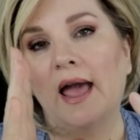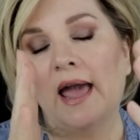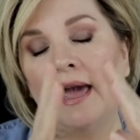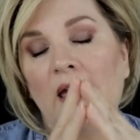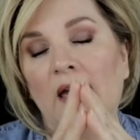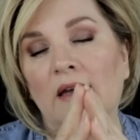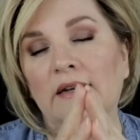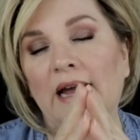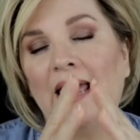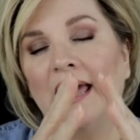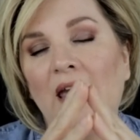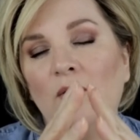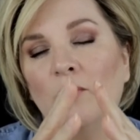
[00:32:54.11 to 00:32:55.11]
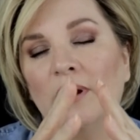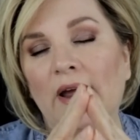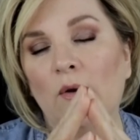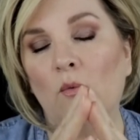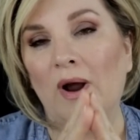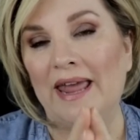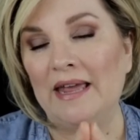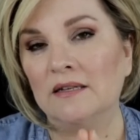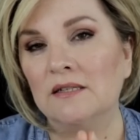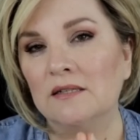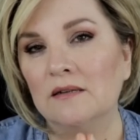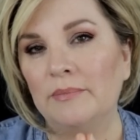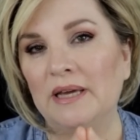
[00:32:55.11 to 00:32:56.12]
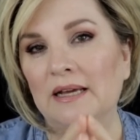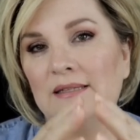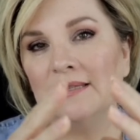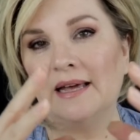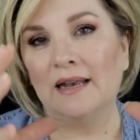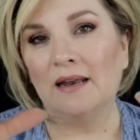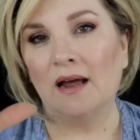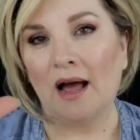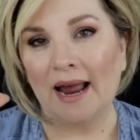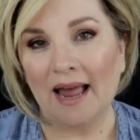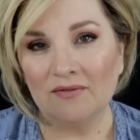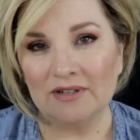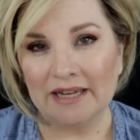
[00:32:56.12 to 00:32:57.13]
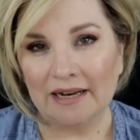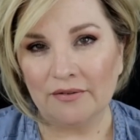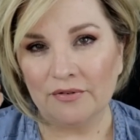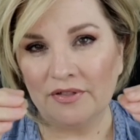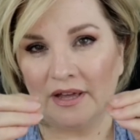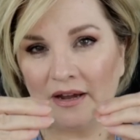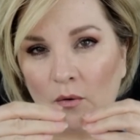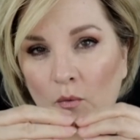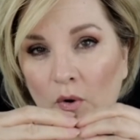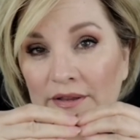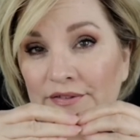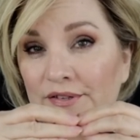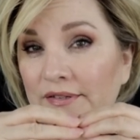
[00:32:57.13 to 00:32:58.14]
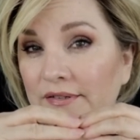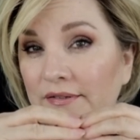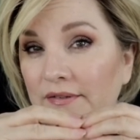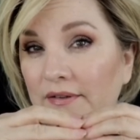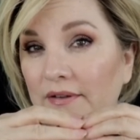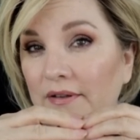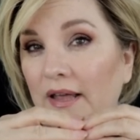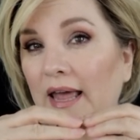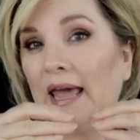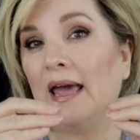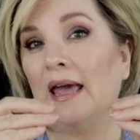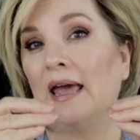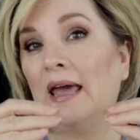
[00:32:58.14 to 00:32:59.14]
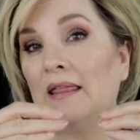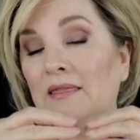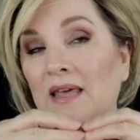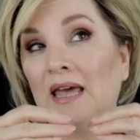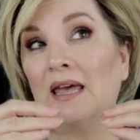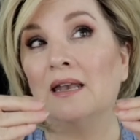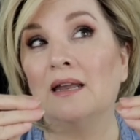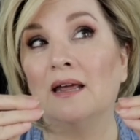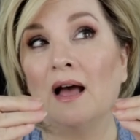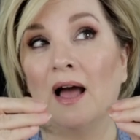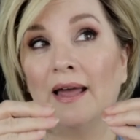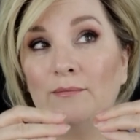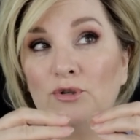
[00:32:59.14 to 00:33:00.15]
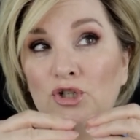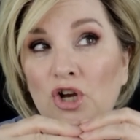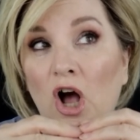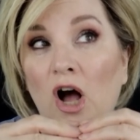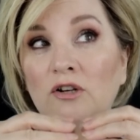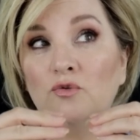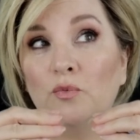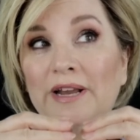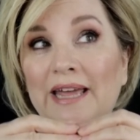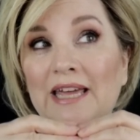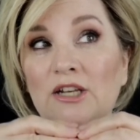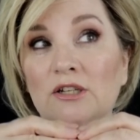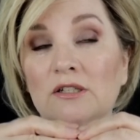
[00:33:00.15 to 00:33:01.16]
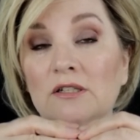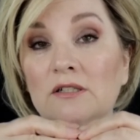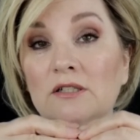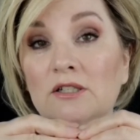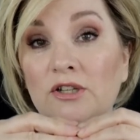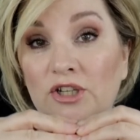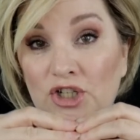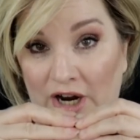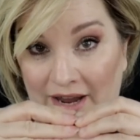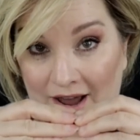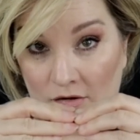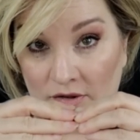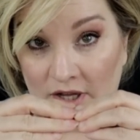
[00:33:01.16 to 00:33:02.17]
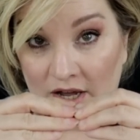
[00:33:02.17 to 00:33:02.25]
And I hate when I wait because then I have to get everything at once. And then I am shocked when I get to the checkout